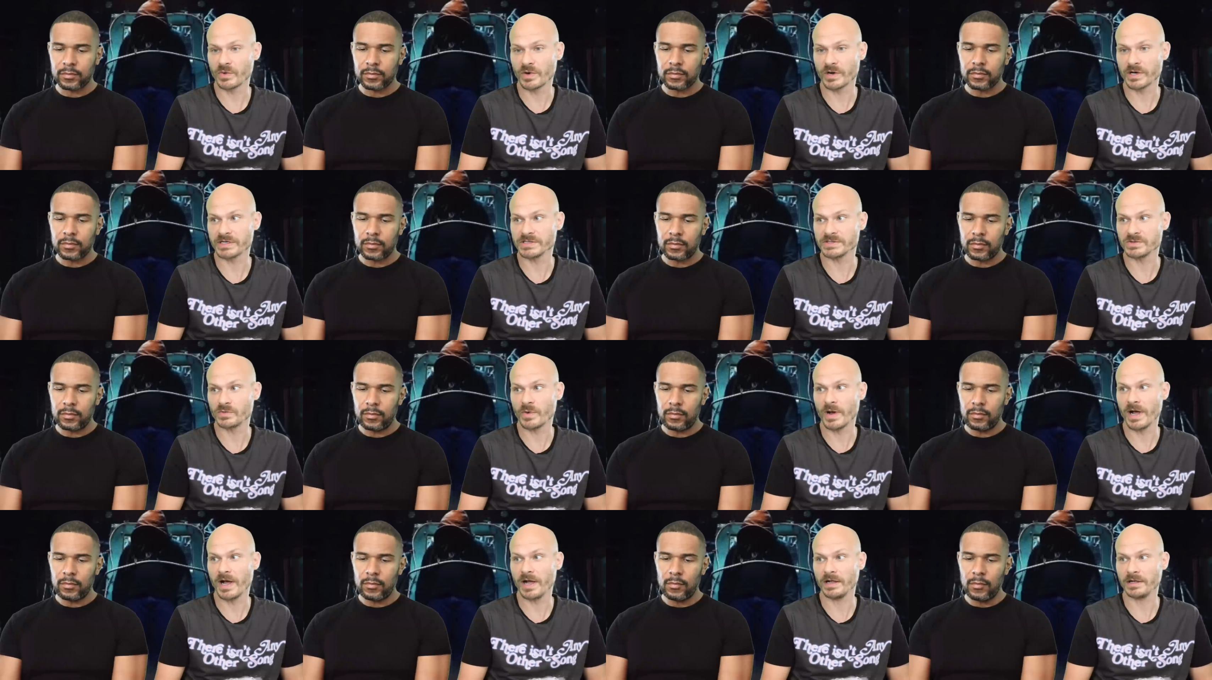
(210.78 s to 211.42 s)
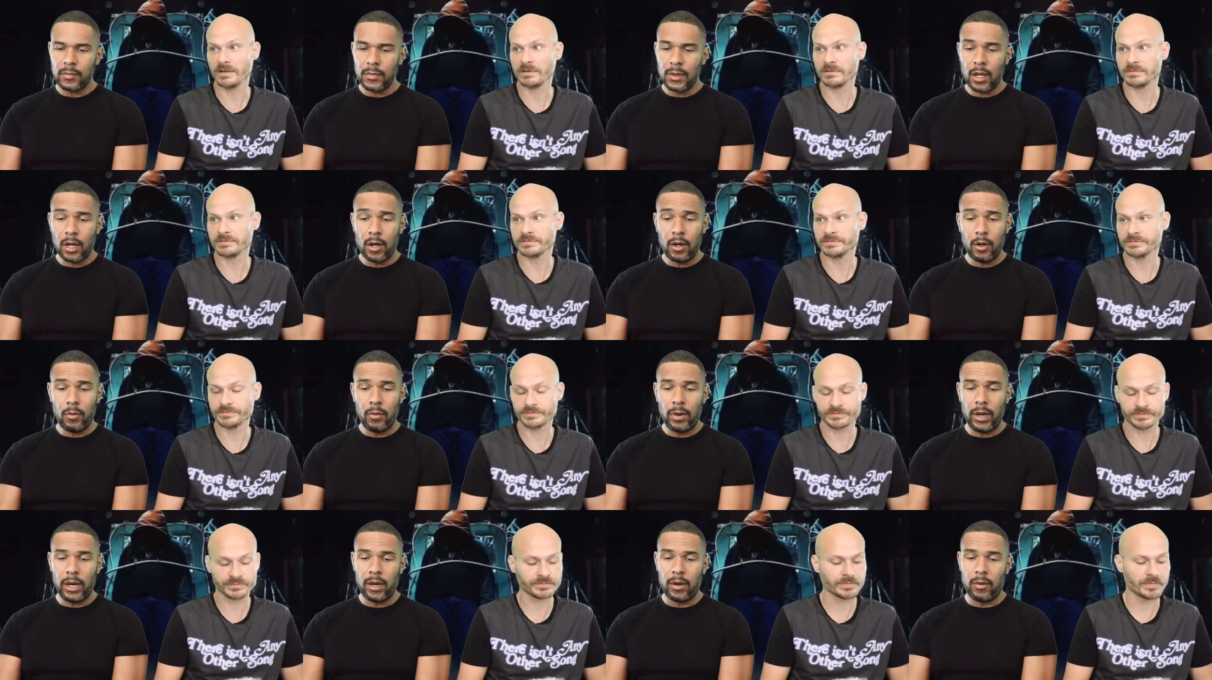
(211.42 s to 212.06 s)
Speaker 1: work as well. Oh
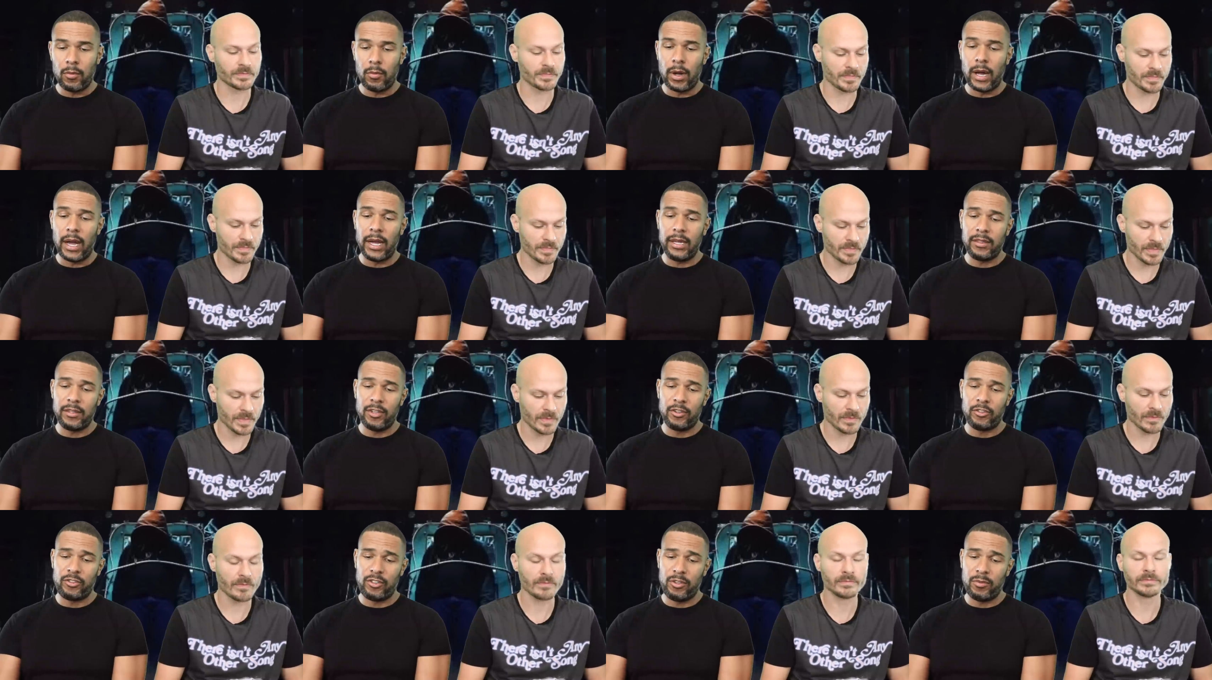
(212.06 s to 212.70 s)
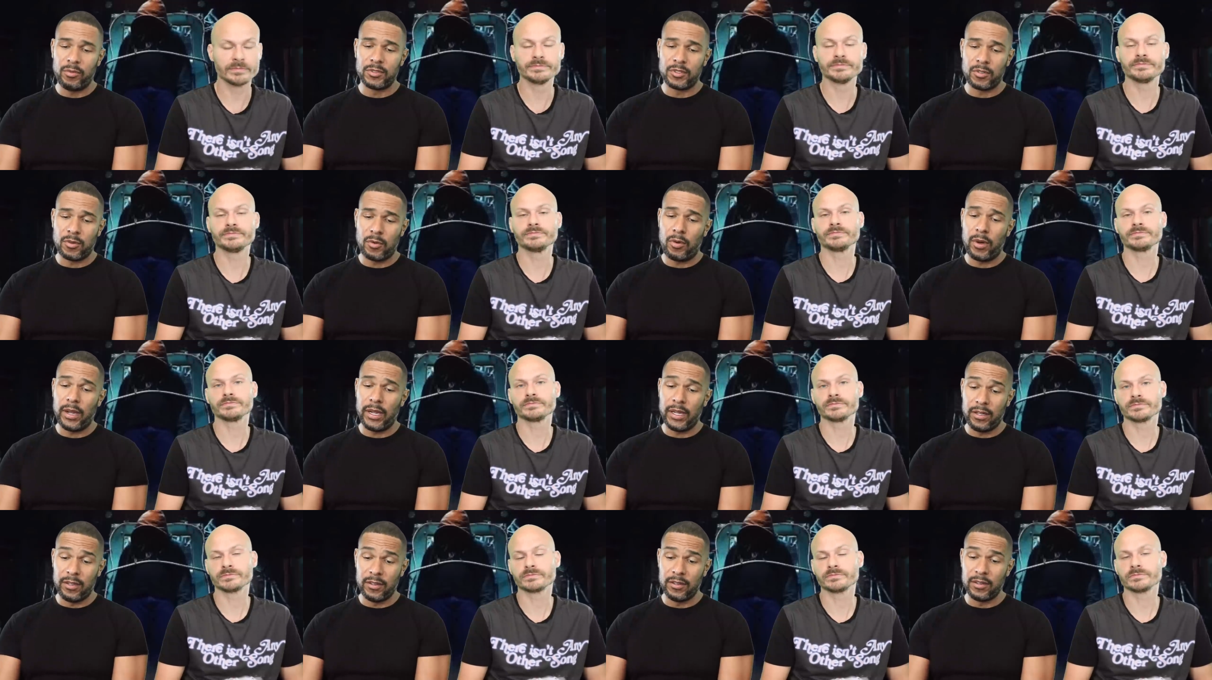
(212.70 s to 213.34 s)
wow! Well, I thought she was
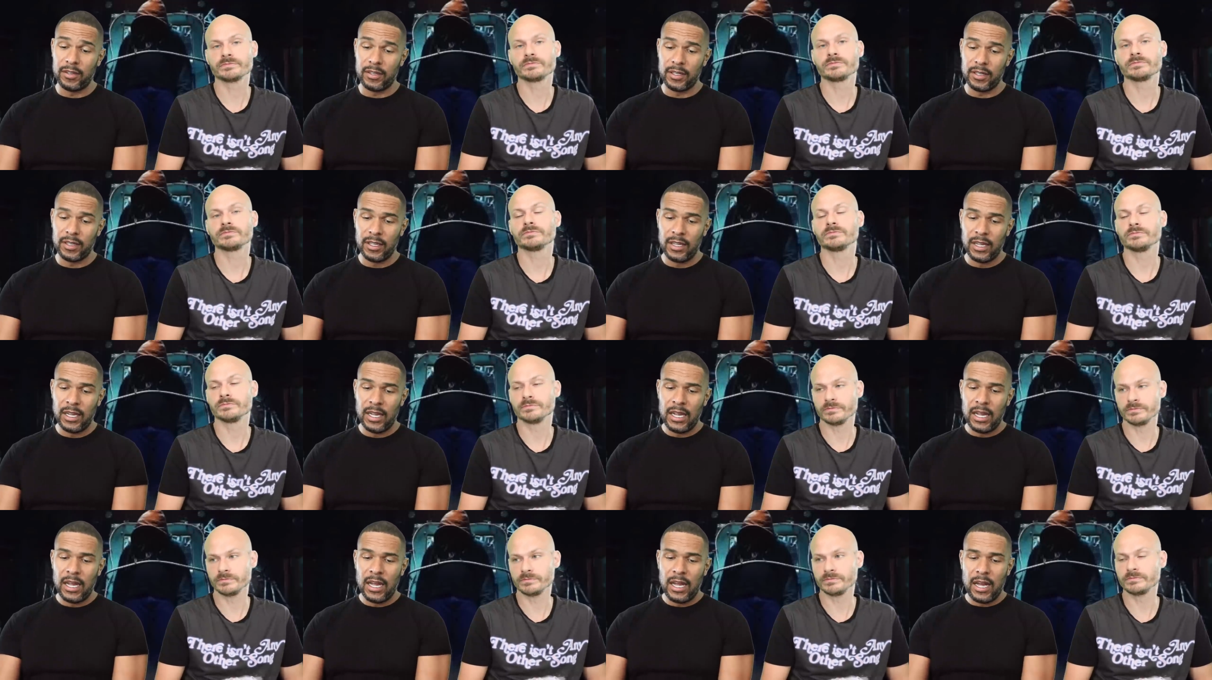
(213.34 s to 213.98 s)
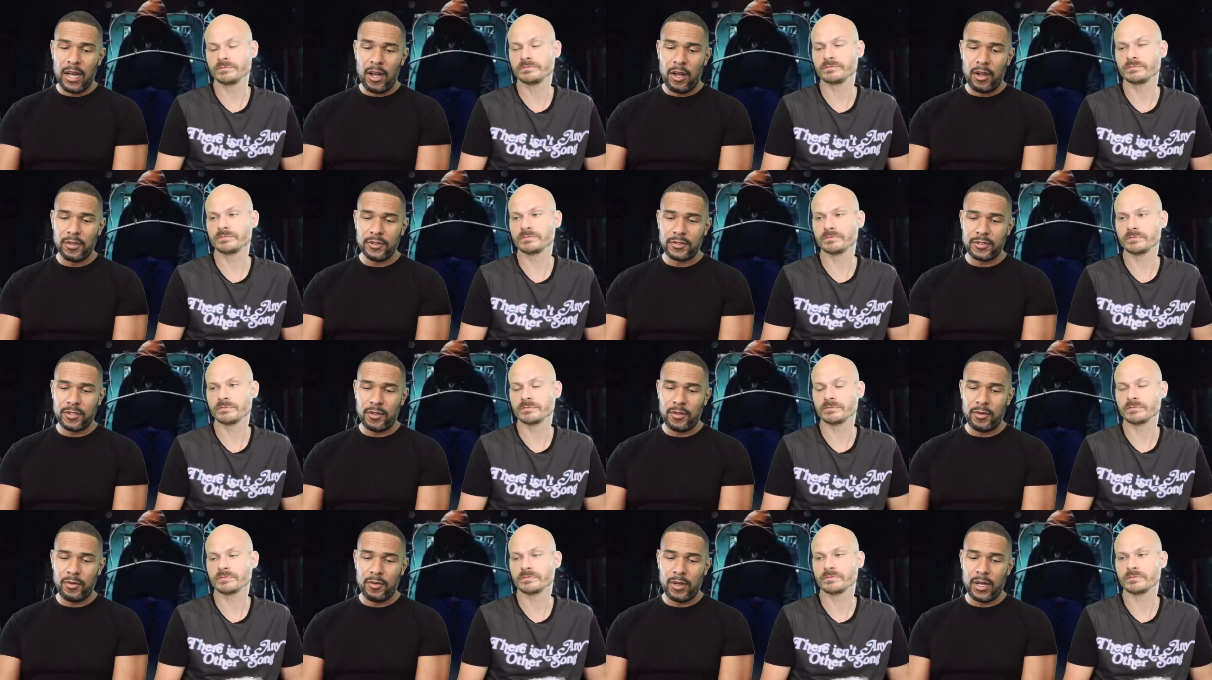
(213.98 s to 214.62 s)
quite good. Mm-hmm.
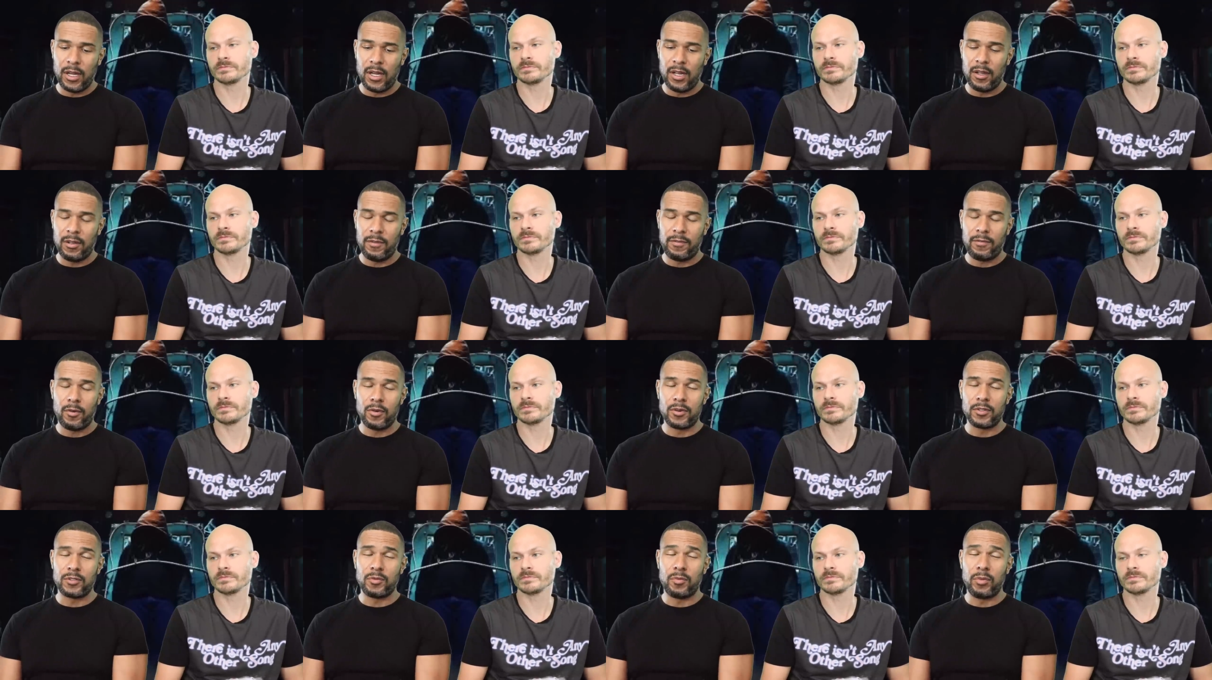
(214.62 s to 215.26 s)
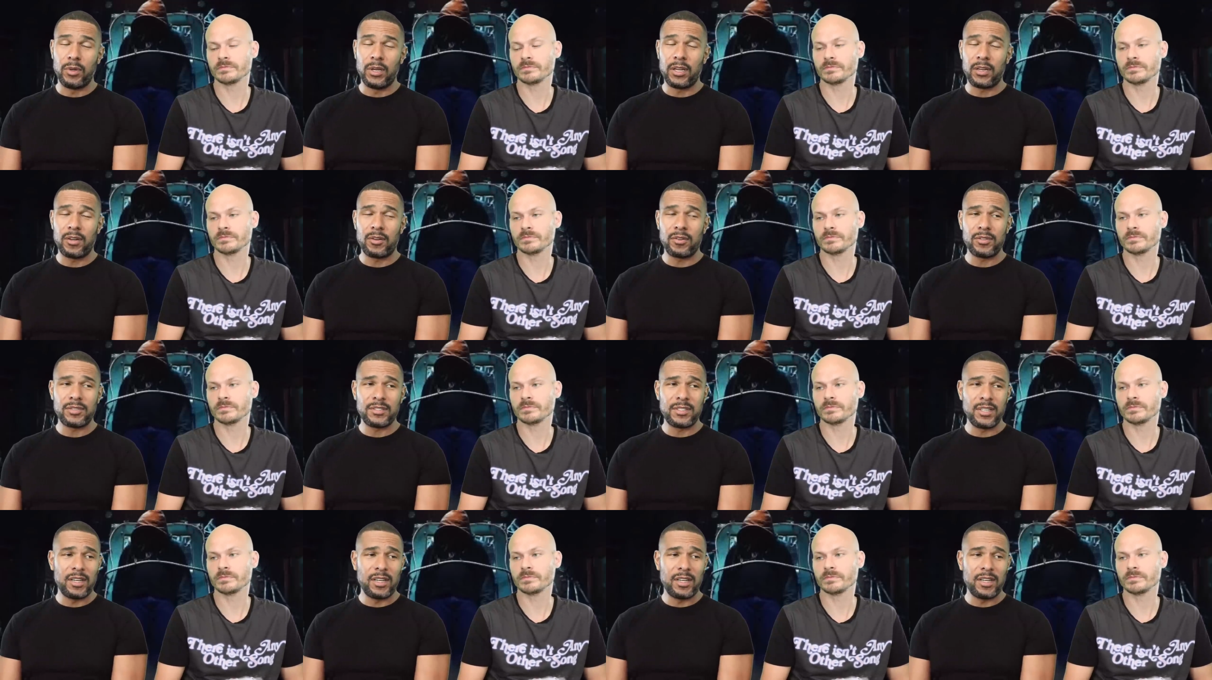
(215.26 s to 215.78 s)
Also, uh, Forest Whitaker's